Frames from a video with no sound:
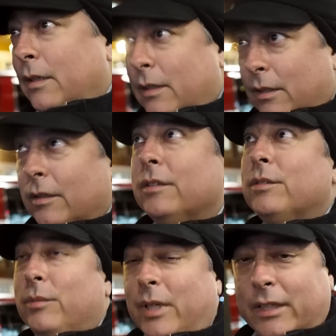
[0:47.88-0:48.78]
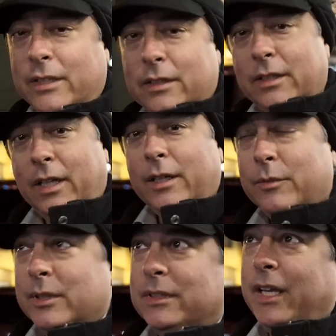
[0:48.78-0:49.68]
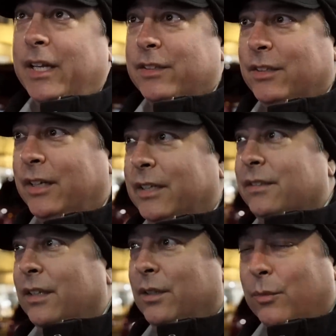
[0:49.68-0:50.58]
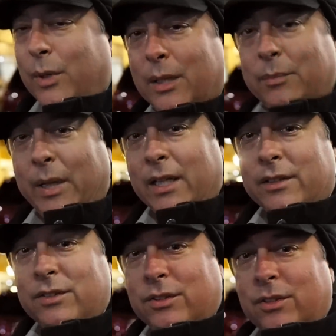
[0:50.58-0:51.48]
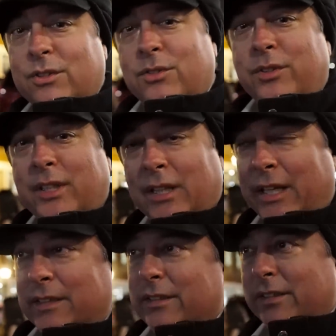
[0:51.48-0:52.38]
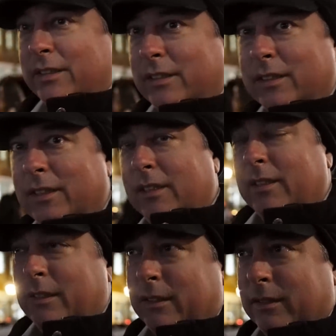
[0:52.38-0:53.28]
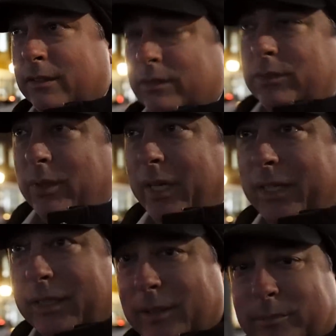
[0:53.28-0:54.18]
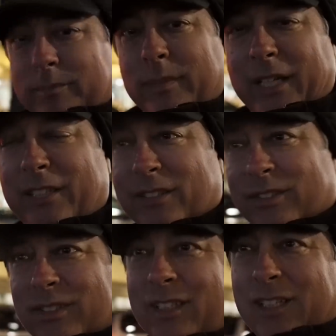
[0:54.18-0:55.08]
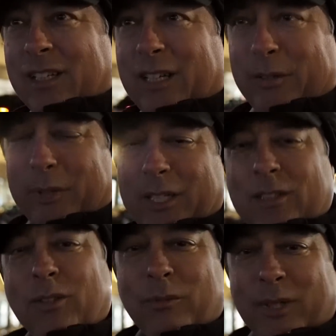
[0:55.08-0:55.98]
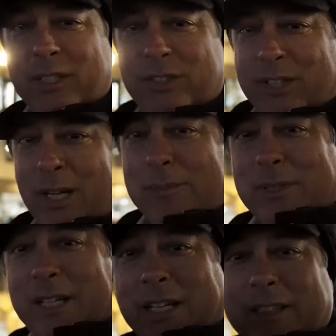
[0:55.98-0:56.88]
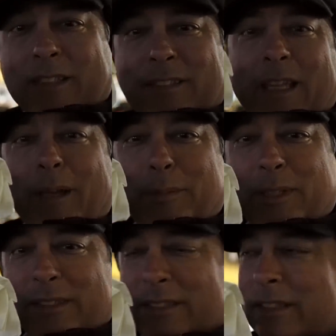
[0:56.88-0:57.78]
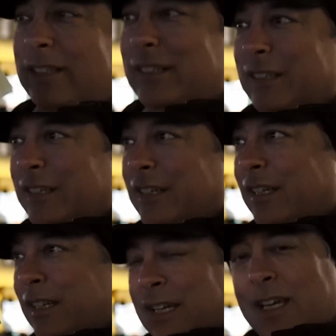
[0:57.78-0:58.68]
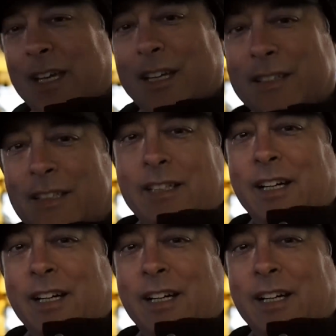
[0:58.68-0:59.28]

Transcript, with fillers: All right, so what I did tonight was I actually I set the white balance to the street lights here. So I um I just I went into the one of shops and I got these napkins and uh